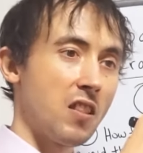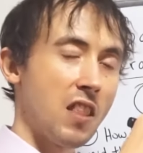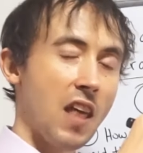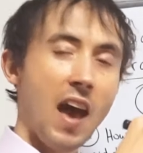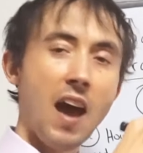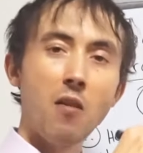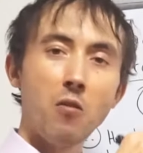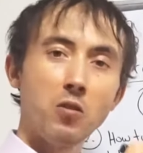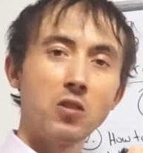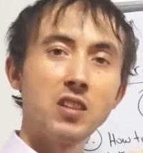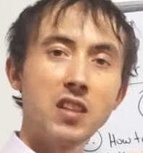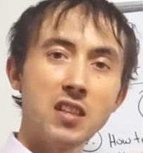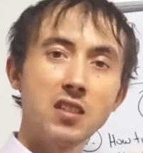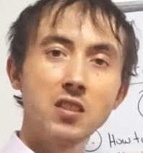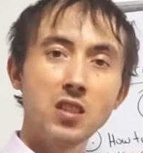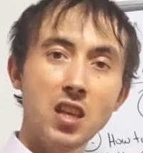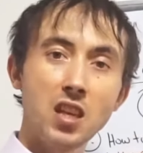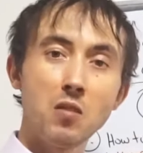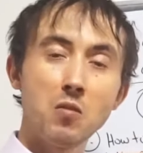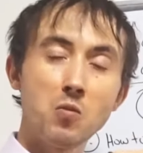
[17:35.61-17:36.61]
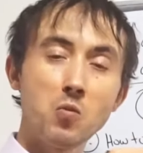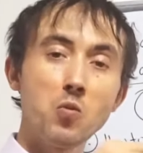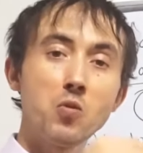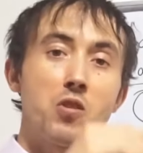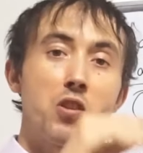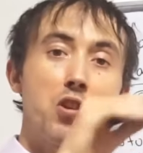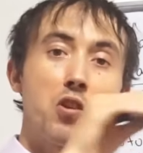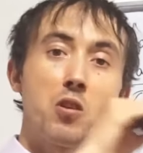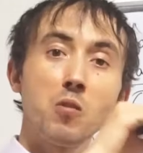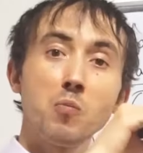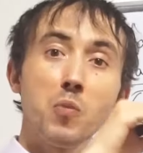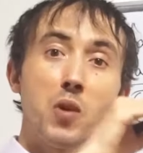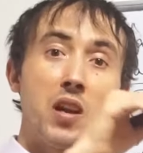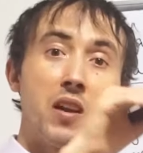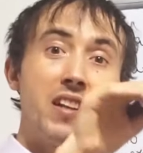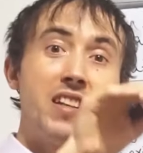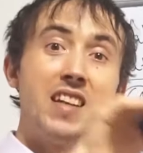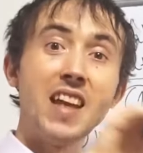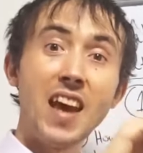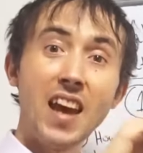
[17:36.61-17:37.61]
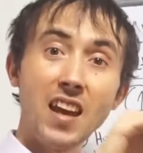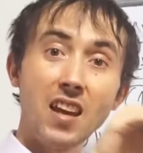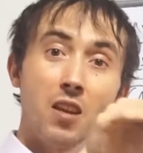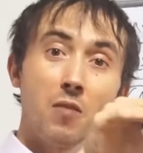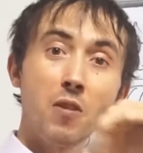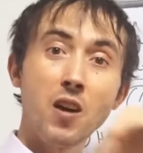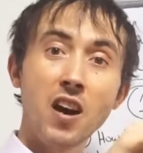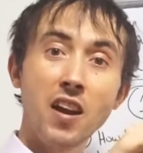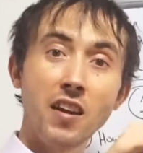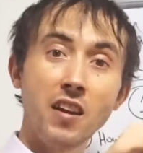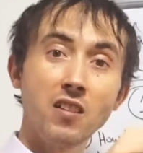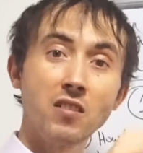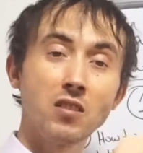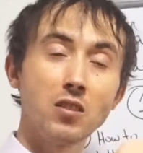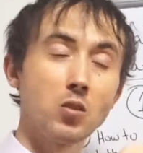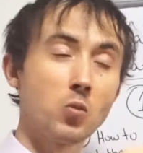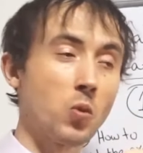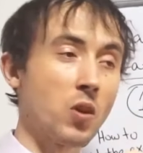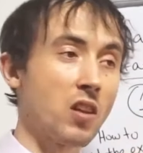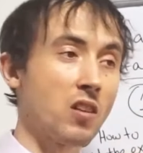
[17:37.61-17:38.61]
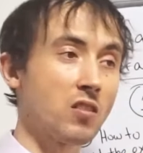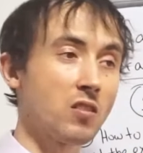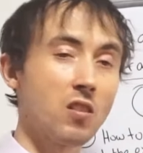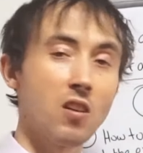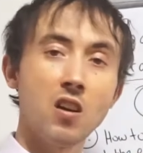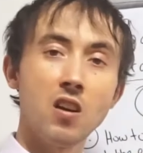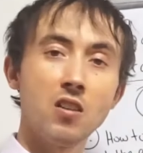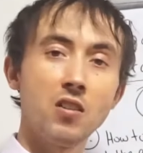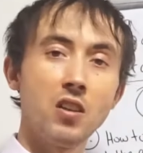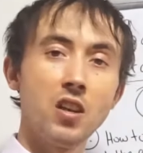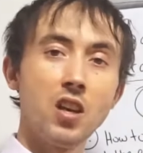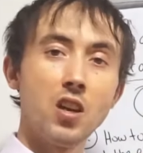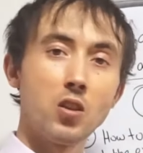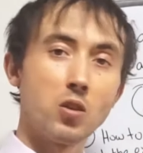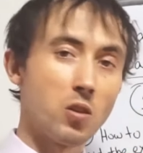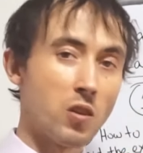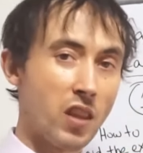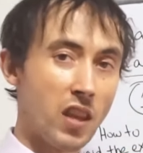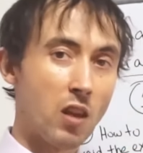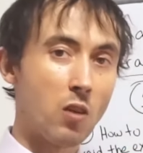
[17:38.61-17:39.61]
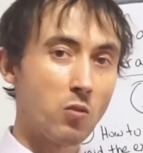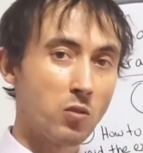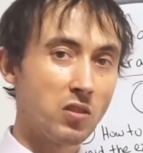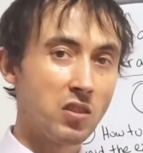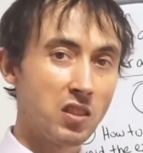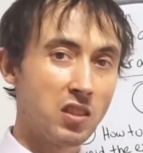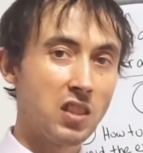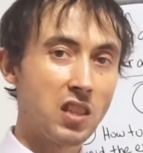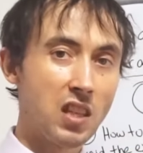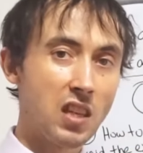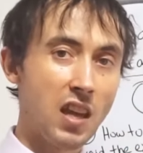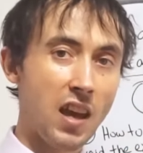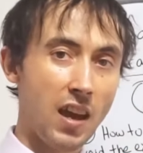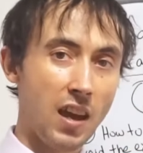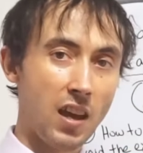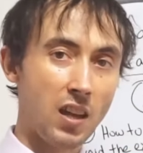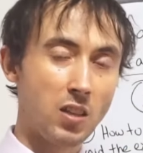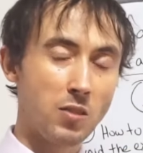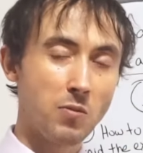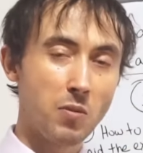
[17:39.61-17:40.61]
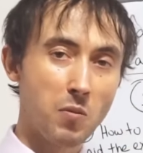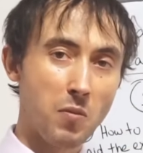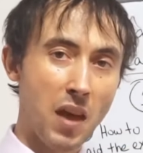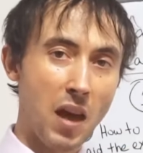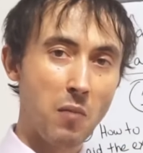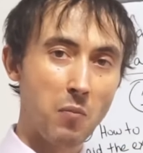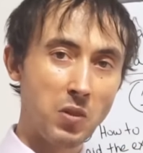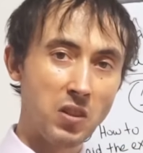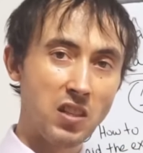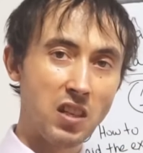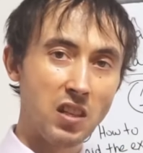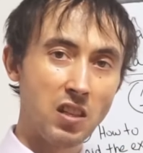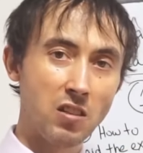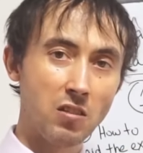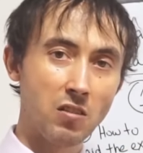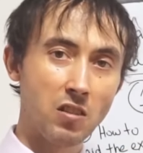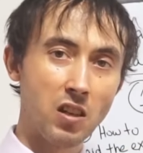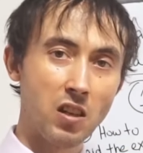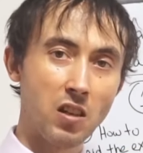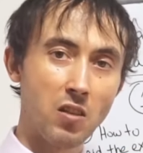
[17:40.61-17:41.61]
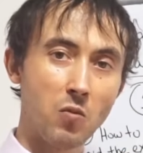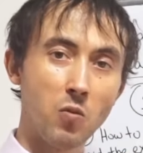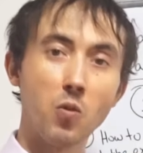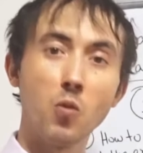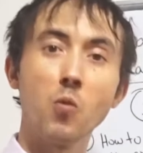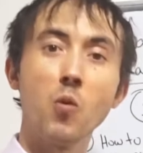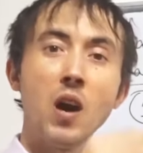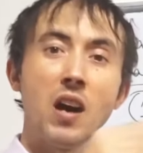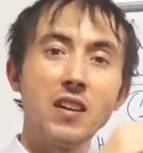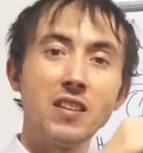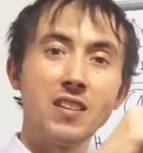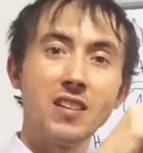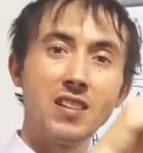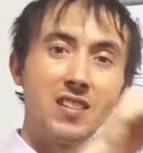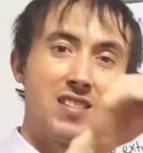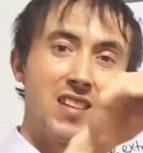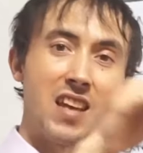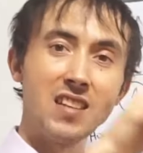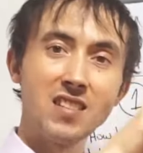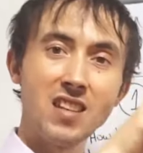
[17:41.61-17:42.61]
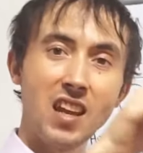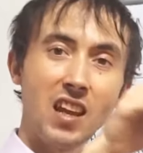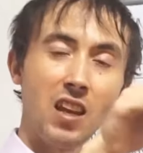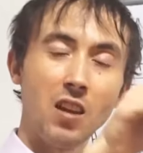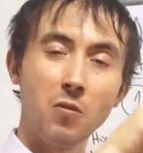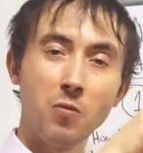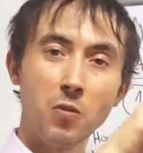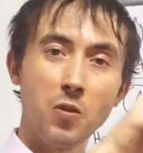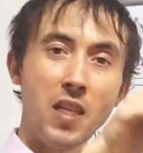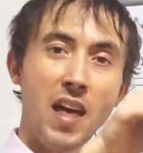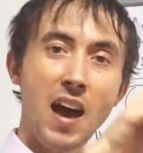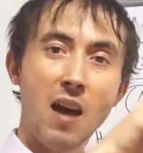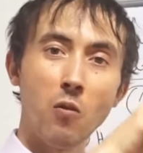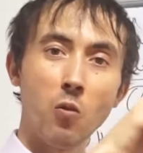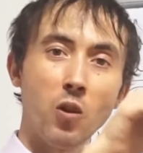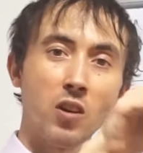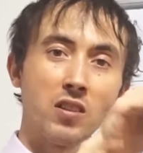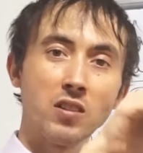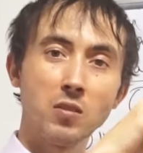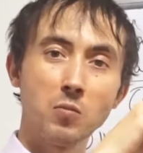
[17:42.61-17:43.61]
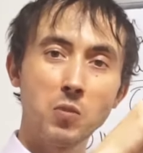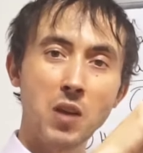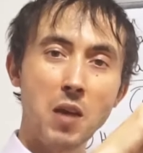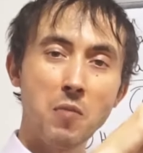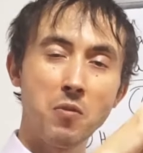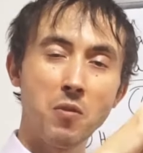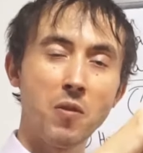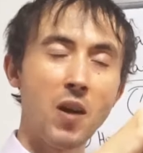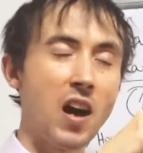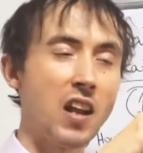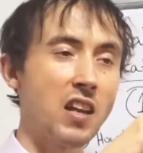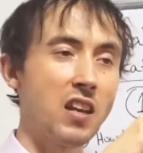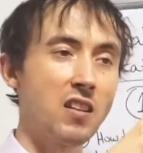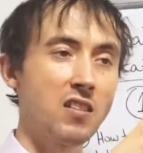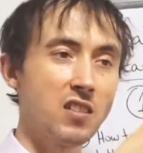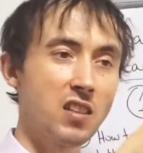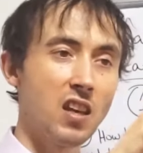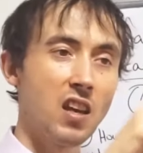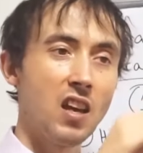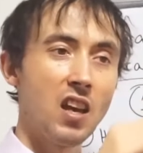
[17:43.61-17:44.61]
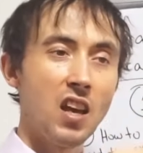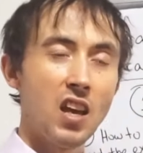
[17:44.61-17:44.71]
that list can, you can put a negative audience is what it's called, so they don't see ads from that particular, for what is designated for that one type of audience.